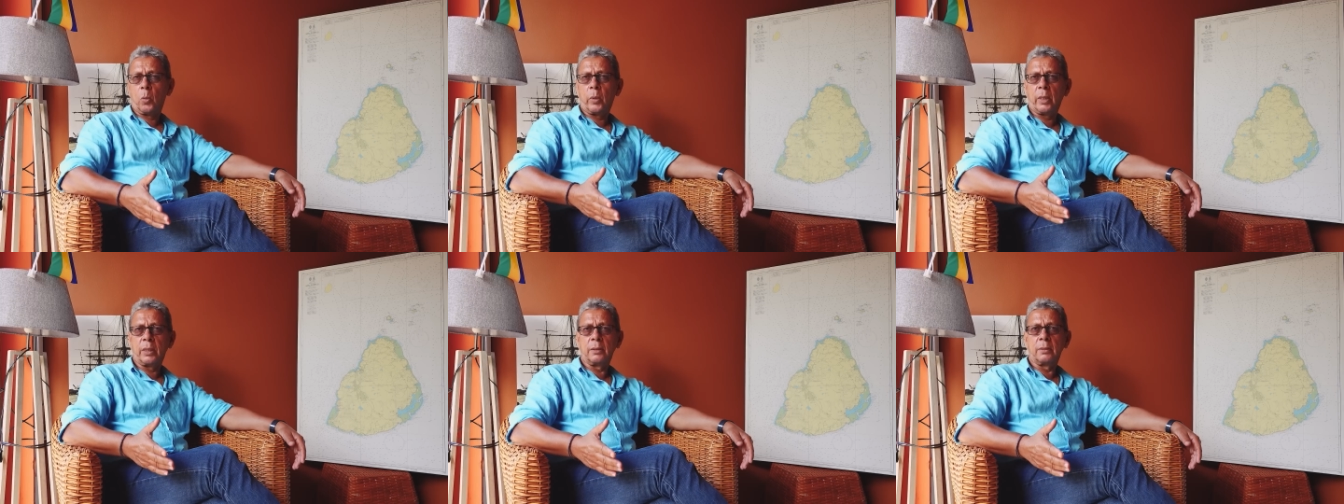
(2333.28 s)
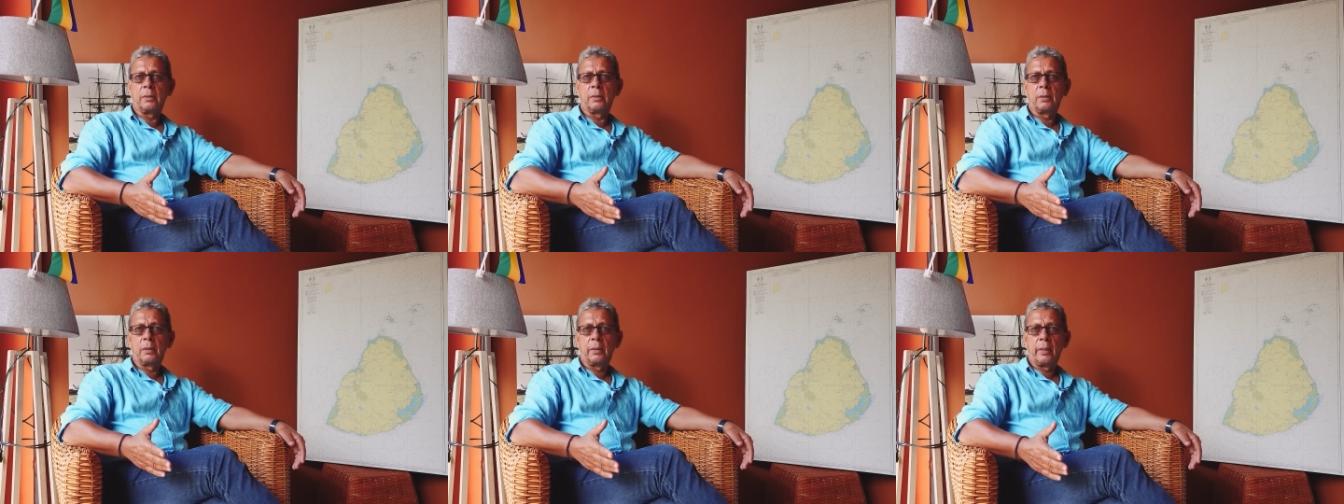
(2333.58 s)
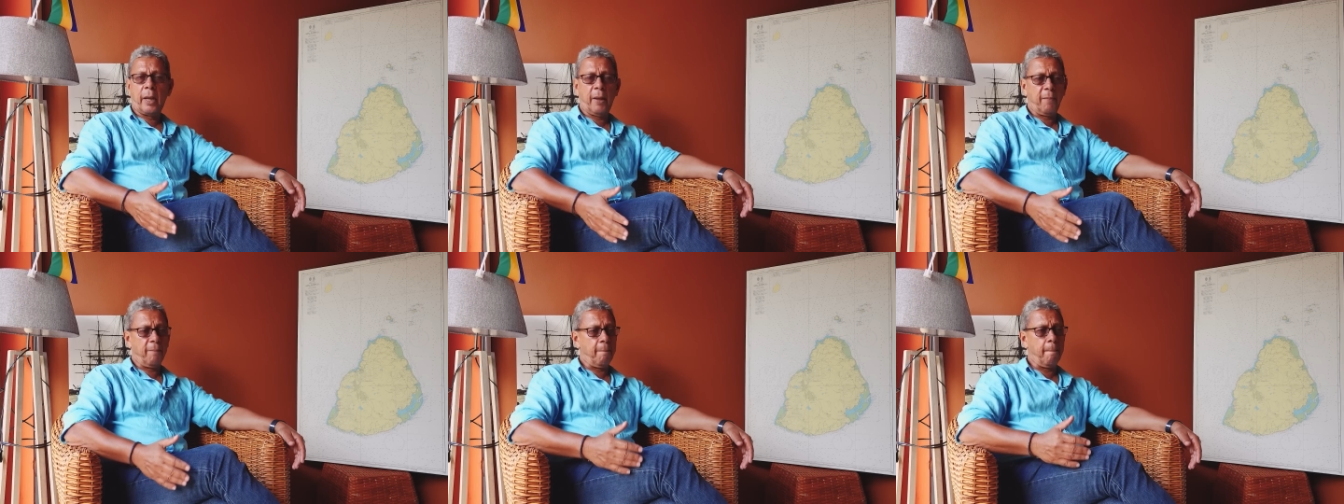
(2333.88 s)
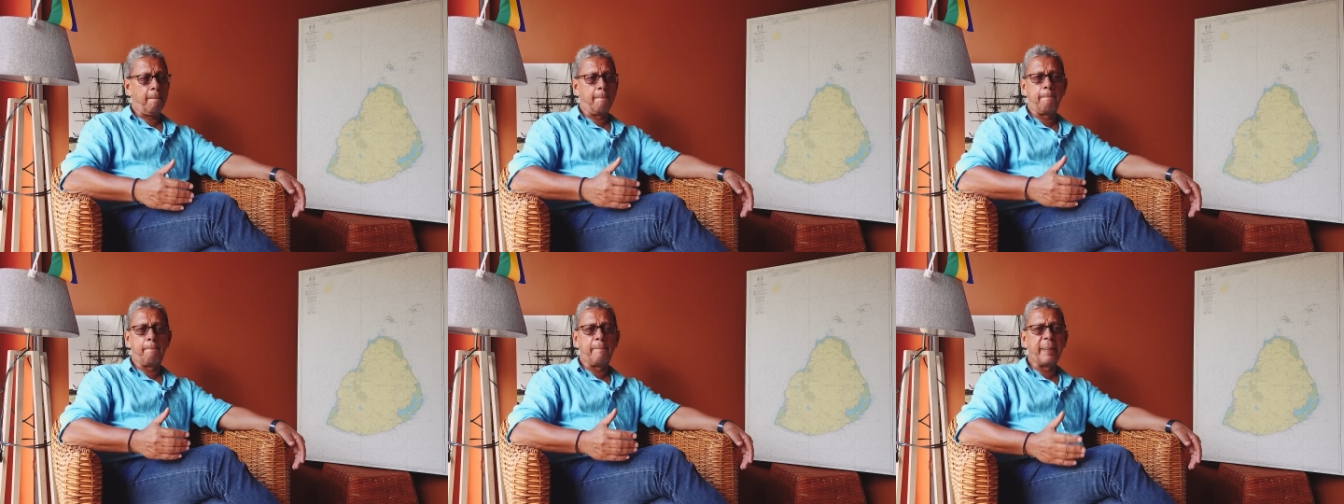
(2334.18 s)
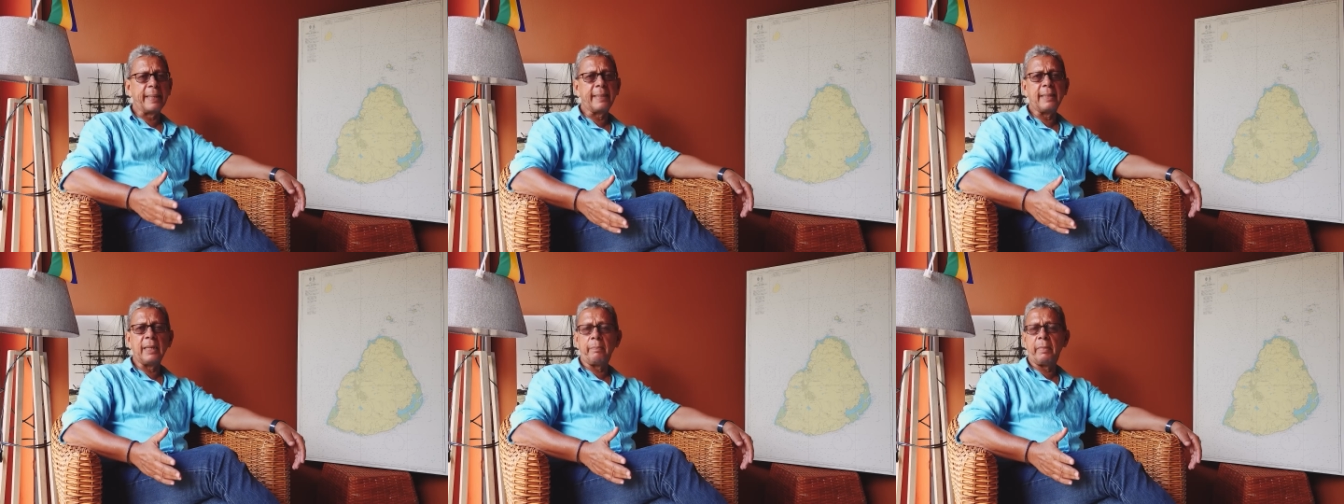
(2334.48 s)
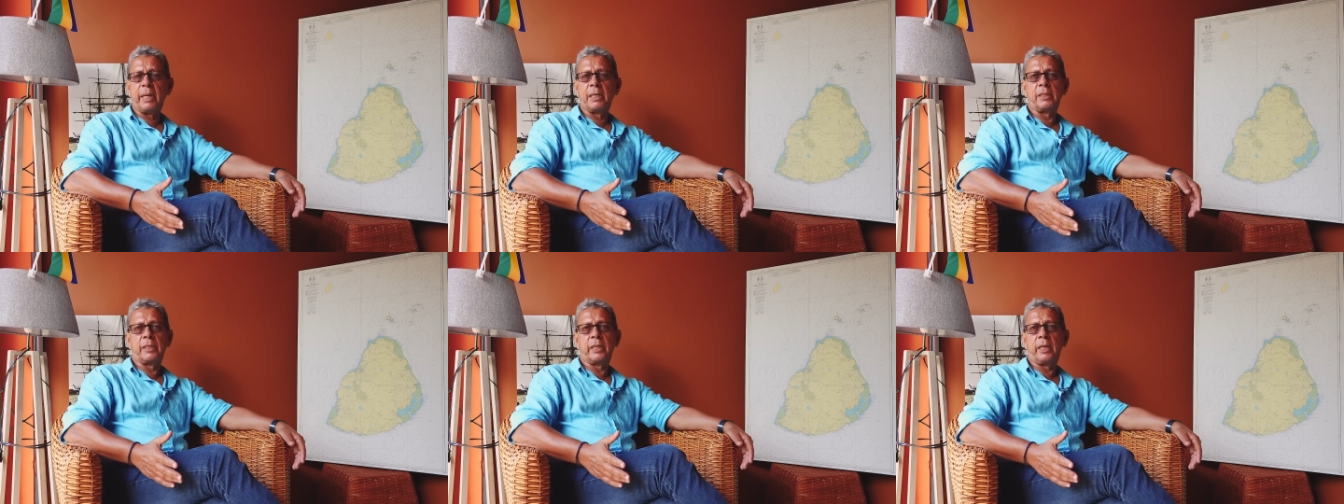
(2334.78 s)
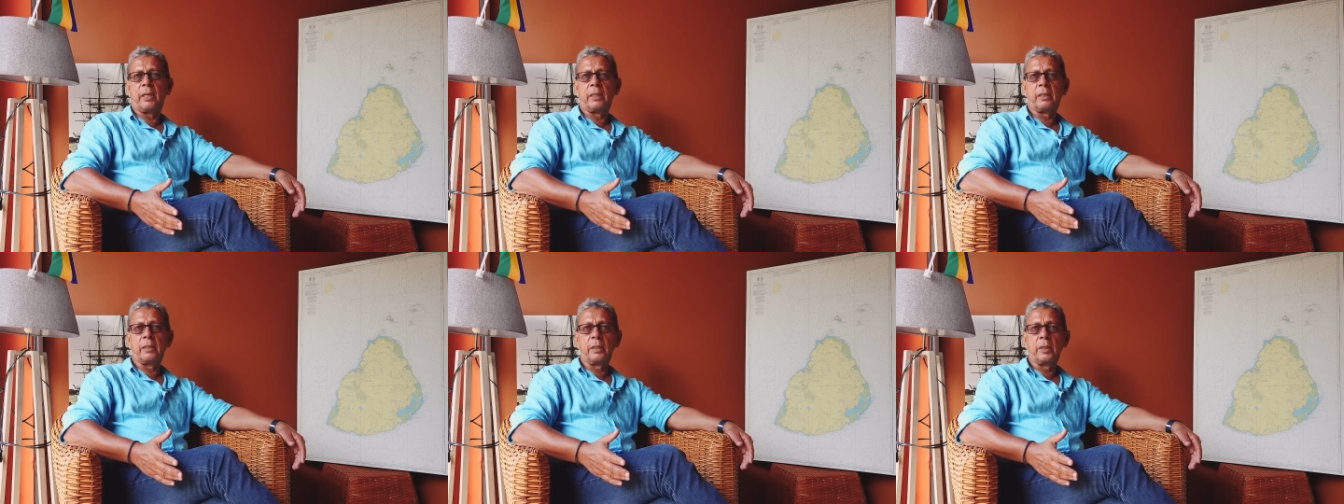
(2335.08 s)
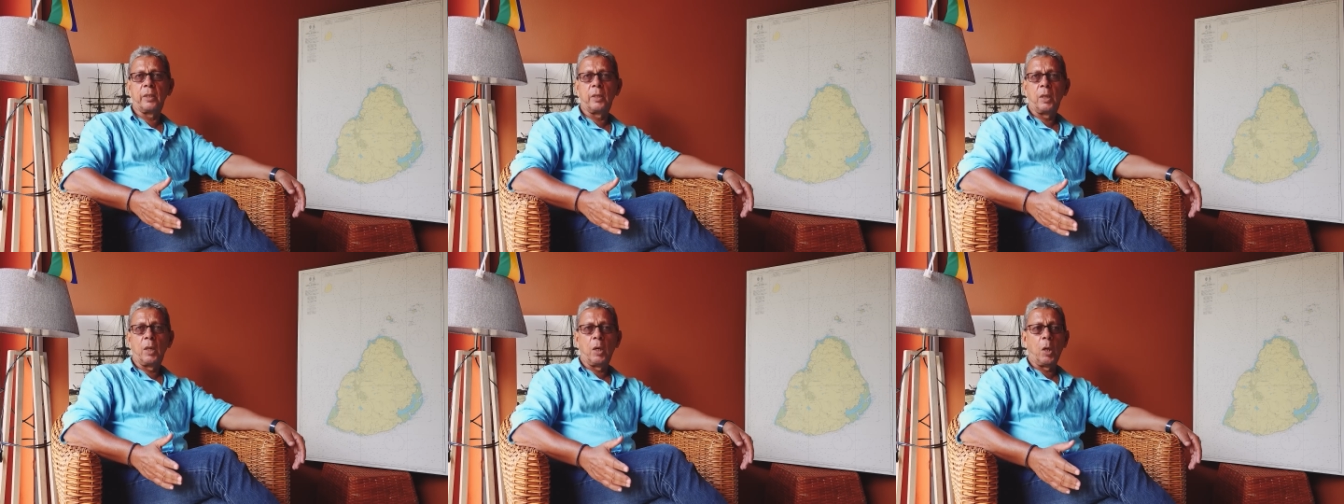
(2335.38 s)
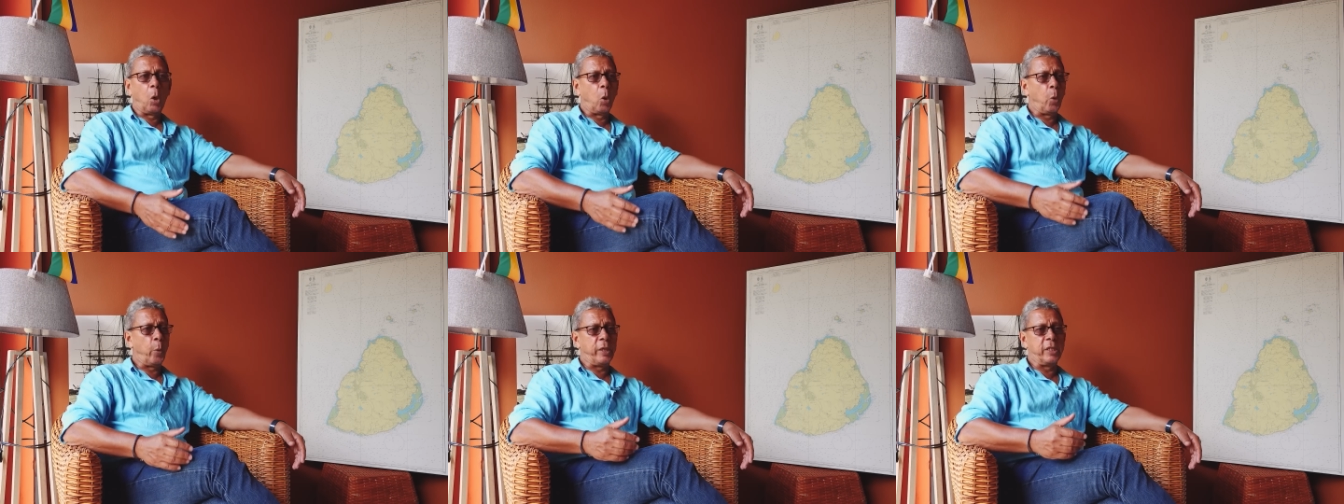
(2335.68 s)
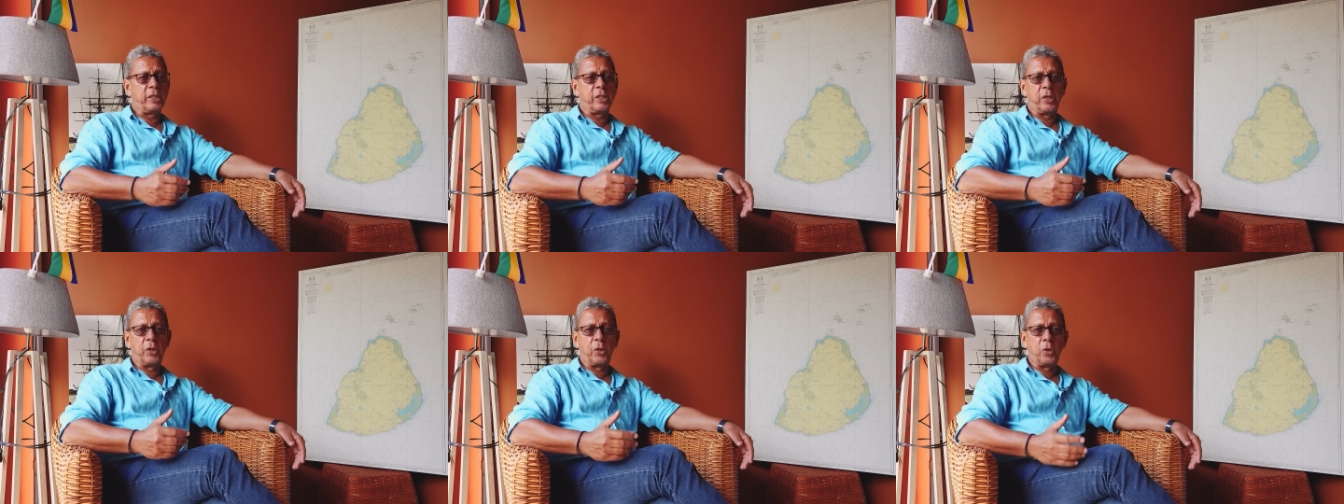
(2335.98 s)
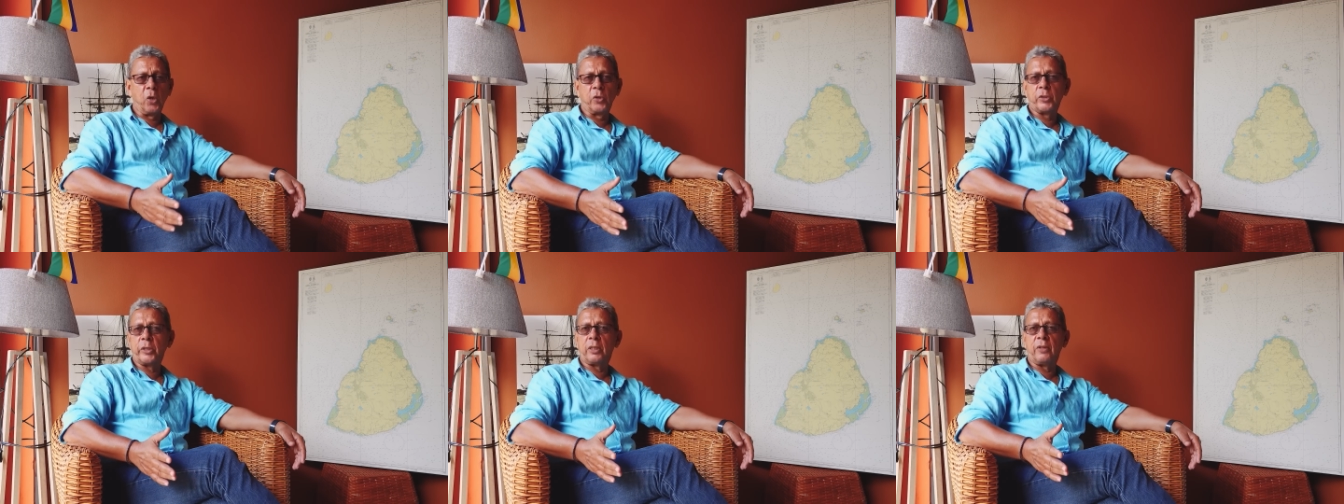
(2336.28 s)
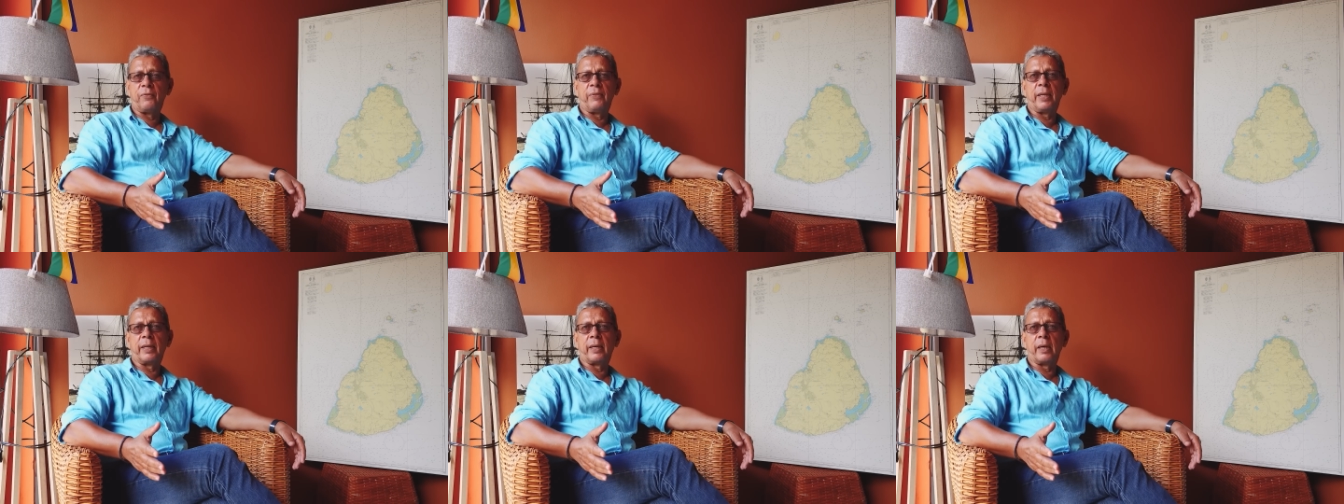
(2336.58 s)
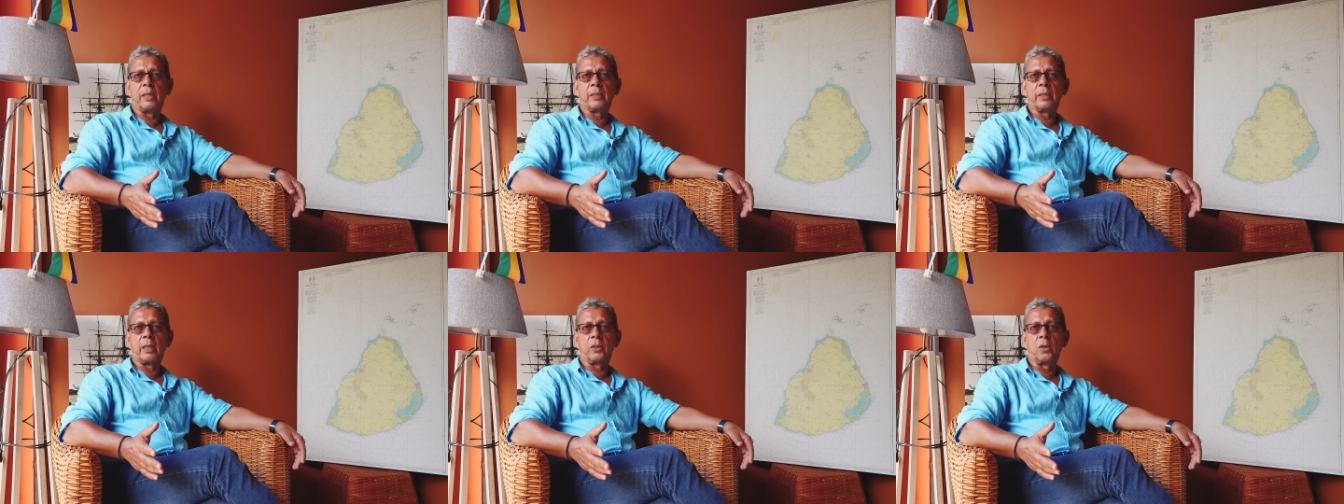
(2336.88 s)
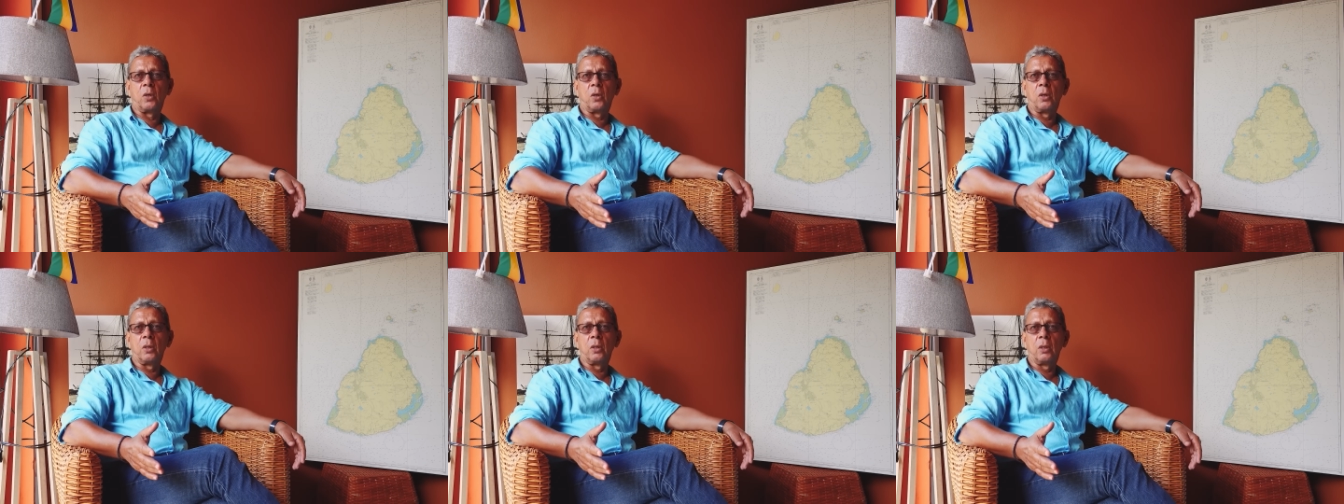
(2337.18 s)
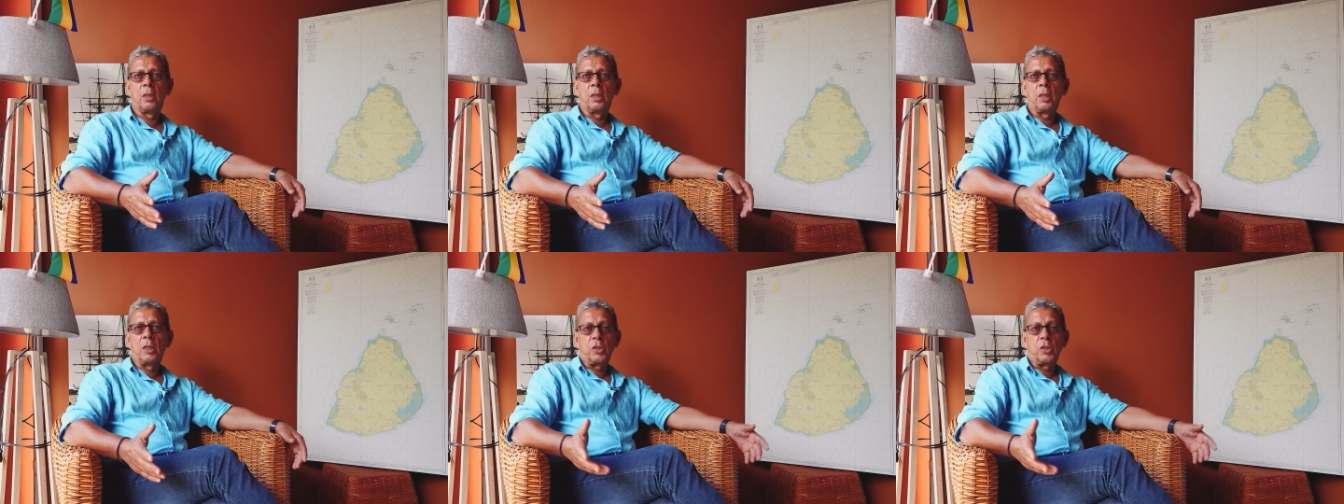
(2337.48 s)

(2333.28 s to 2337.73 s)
one, badly maintained, with no certificates at all,